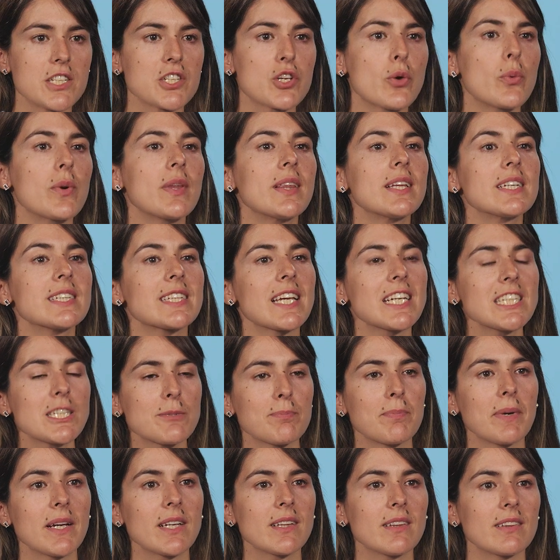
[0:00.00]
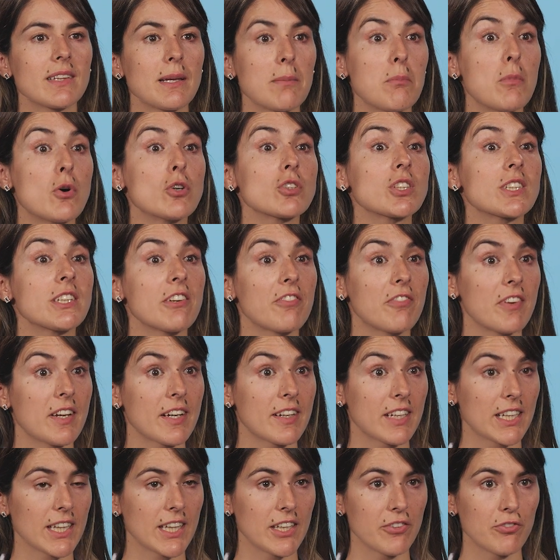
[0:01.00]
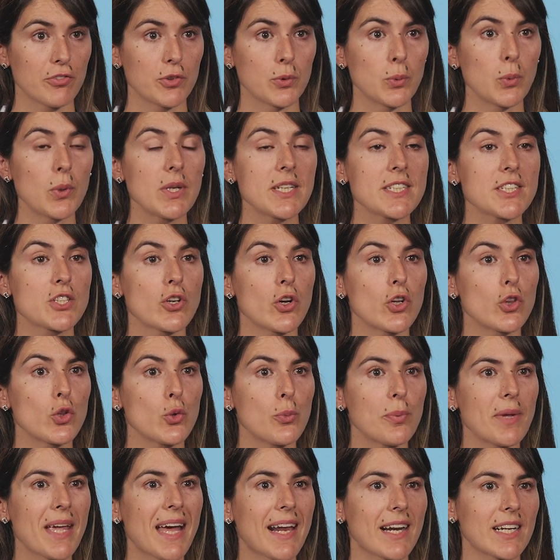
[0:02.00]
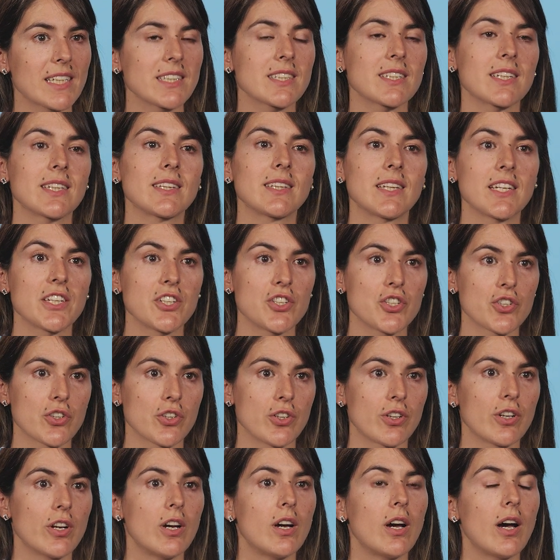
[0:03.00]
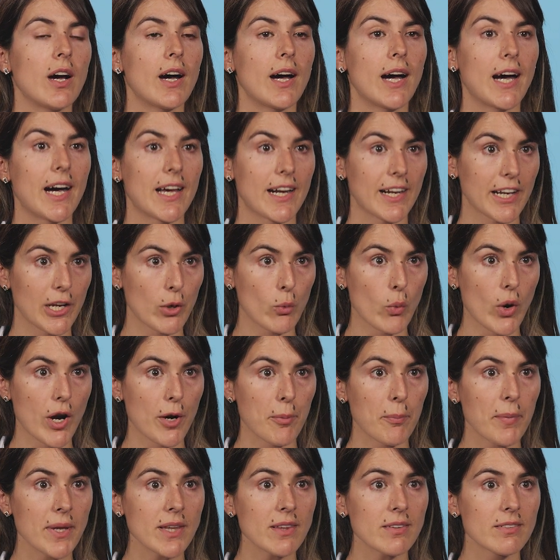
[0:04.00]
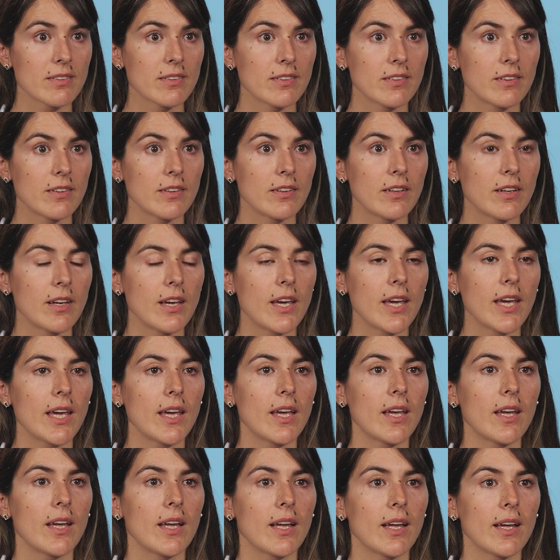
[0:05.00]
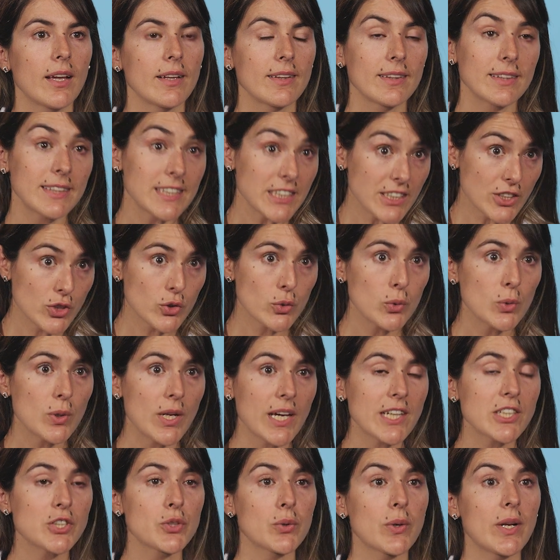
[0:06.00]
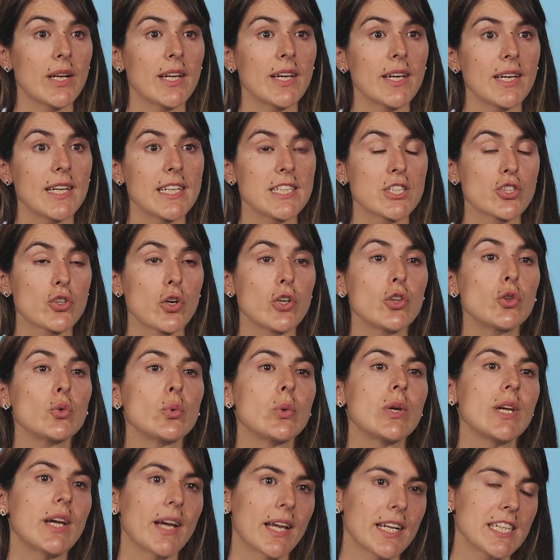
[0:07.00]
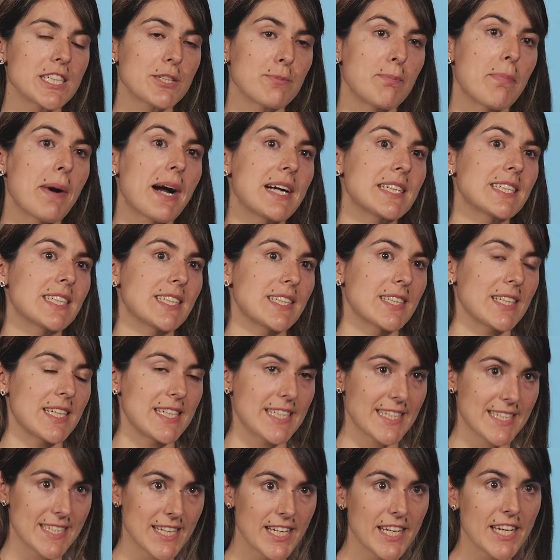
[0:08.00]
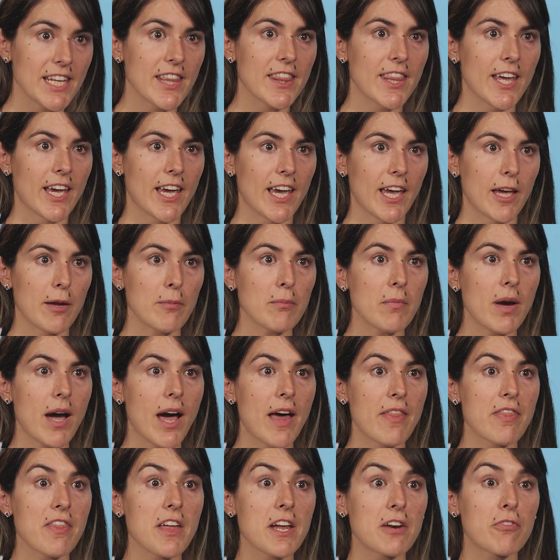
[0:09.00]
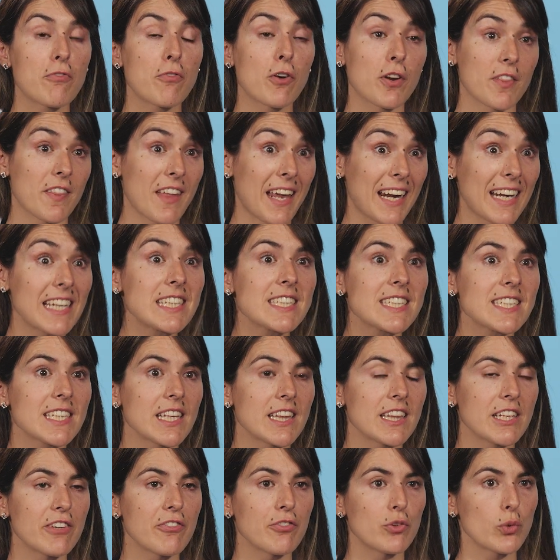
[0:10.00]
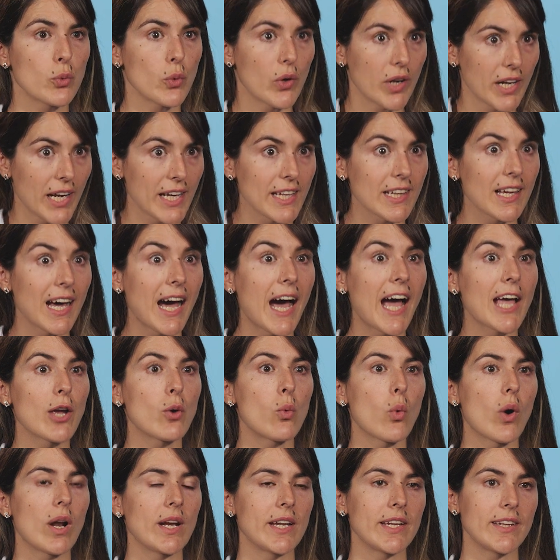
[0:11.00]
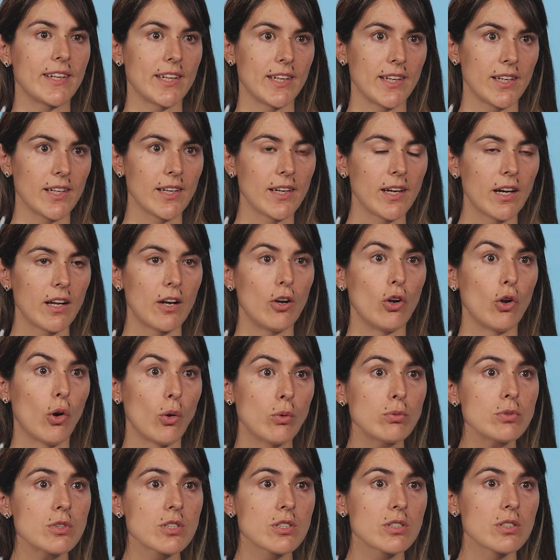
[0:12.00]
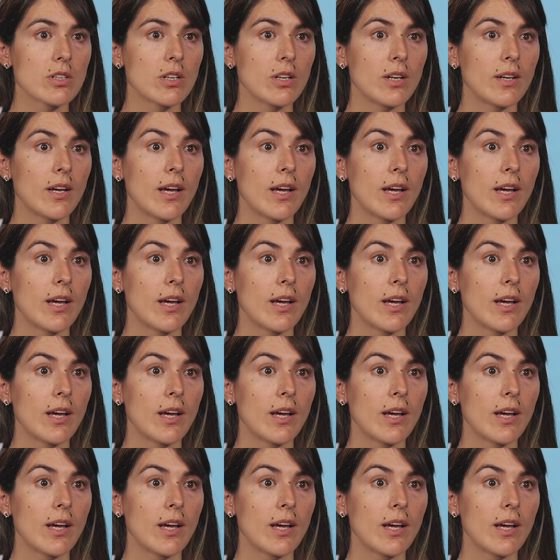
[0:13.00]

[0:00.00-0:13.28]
So in this aspect, the most effective tool is going to be a risk retention requirement. This tool actually is going to increase banks' skin in the game and therefore their incentive to create high-quality loans